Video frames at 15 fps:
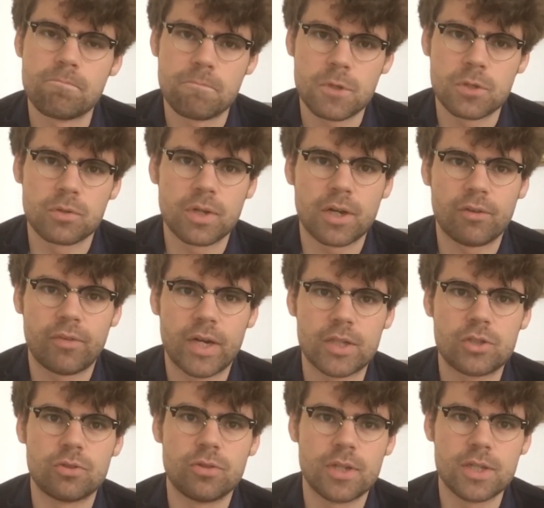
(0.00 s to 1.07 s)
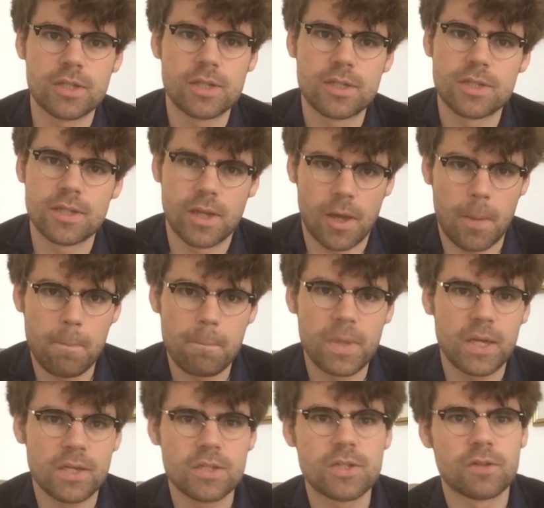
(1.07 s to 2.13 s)
So Caravaggio, this
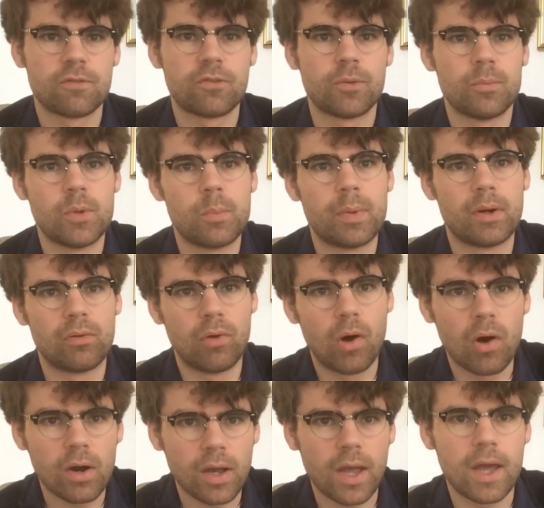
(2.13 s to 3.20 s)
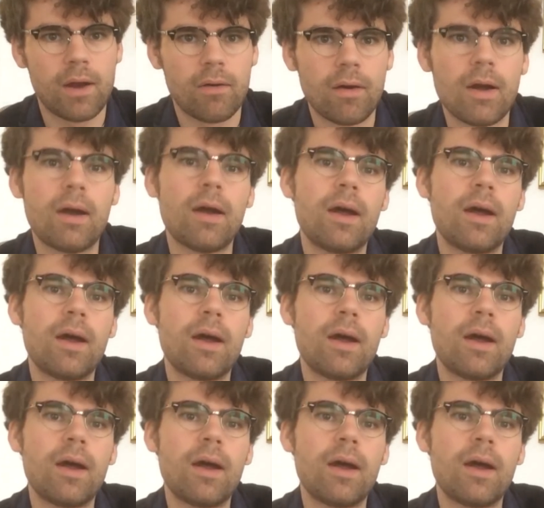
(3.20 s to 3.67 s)
painter from the Baroque era,